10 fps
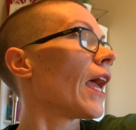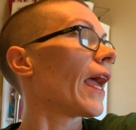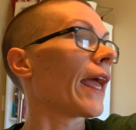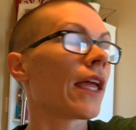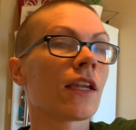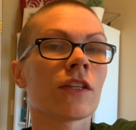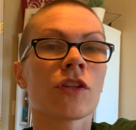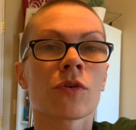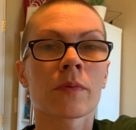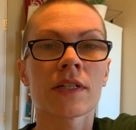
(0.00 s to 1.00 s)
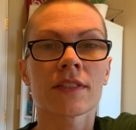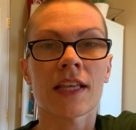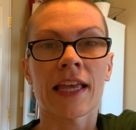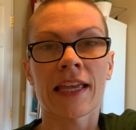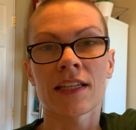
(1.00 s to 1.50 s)
And there was
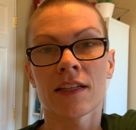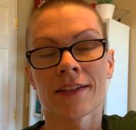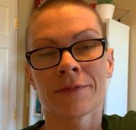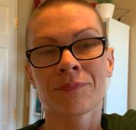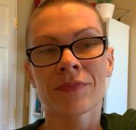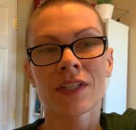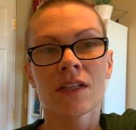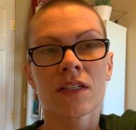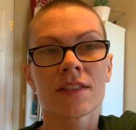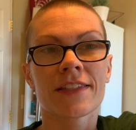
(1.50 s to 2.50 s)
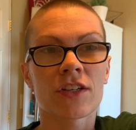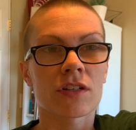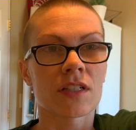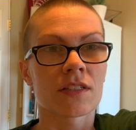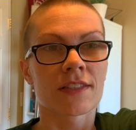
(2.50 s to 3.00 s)
a
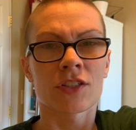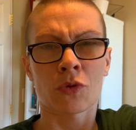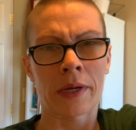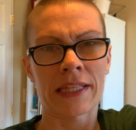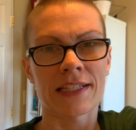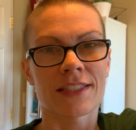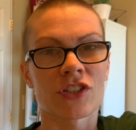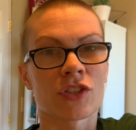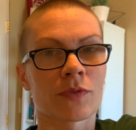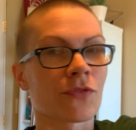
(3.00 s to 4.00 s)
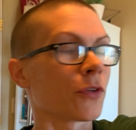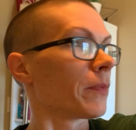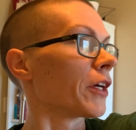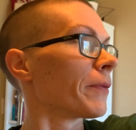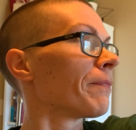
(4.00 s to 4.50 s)
series, the Twilight series was filmed
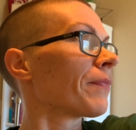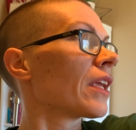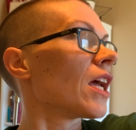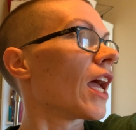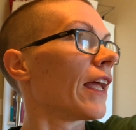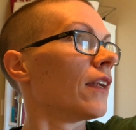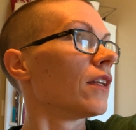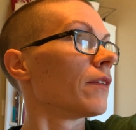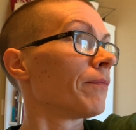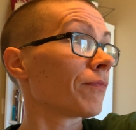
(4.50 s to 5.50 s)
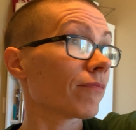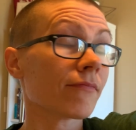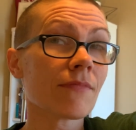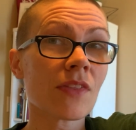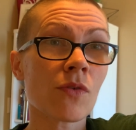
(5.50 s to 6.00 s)
there. And
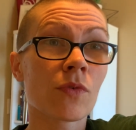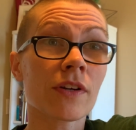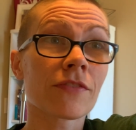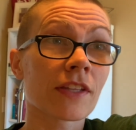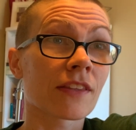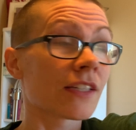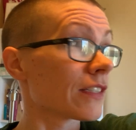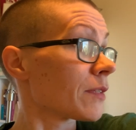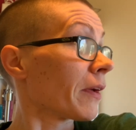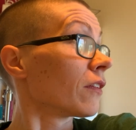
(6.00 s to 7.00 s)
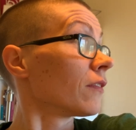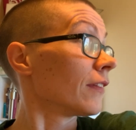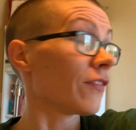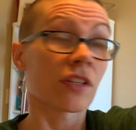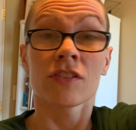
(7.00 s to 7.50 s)
one of the things about
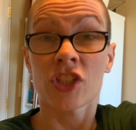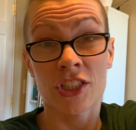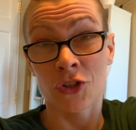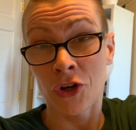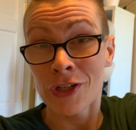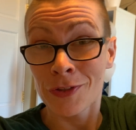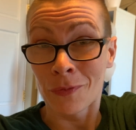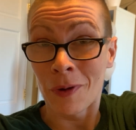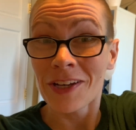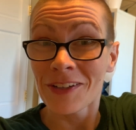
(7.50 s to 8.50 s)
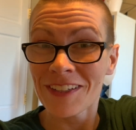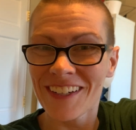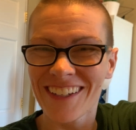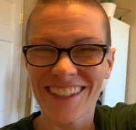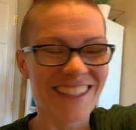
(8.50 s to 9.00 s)
living just across the water
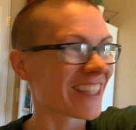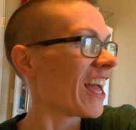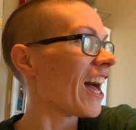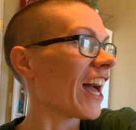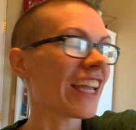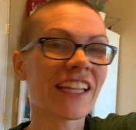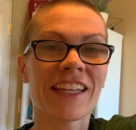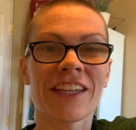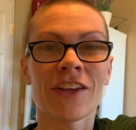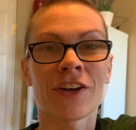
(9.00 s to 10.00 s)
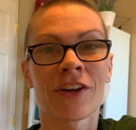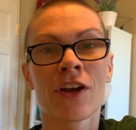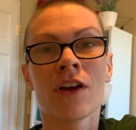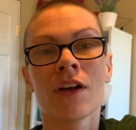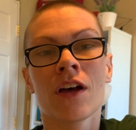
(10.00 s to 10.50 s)
is I get to hear
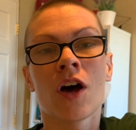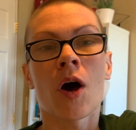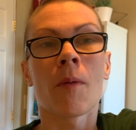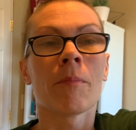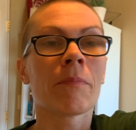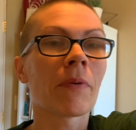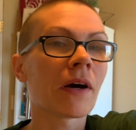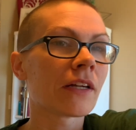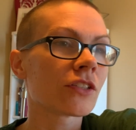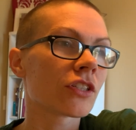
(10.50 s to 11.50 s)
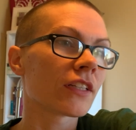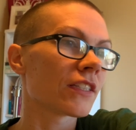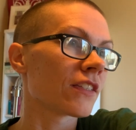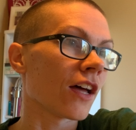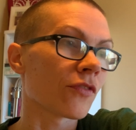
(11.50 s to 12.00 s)
a bunch of the
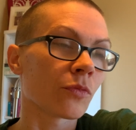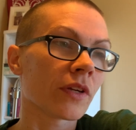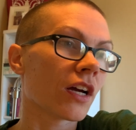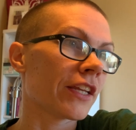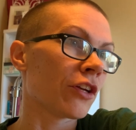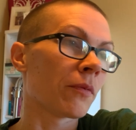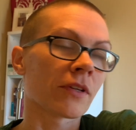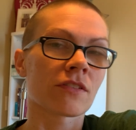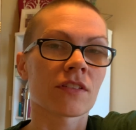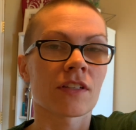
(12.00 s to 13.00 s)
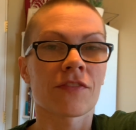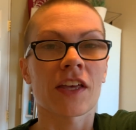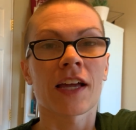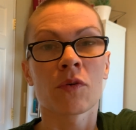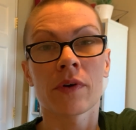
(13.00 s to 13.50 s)
stuff, and we got to hear a bunch of the stuff
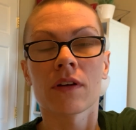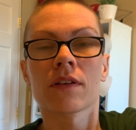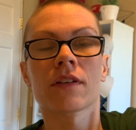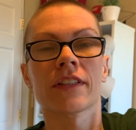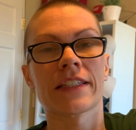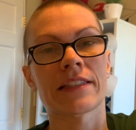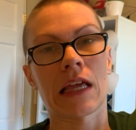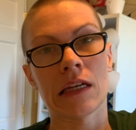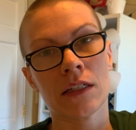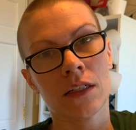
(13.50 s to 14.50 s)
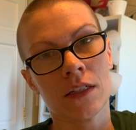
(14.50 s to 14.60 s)
that kind of went on the set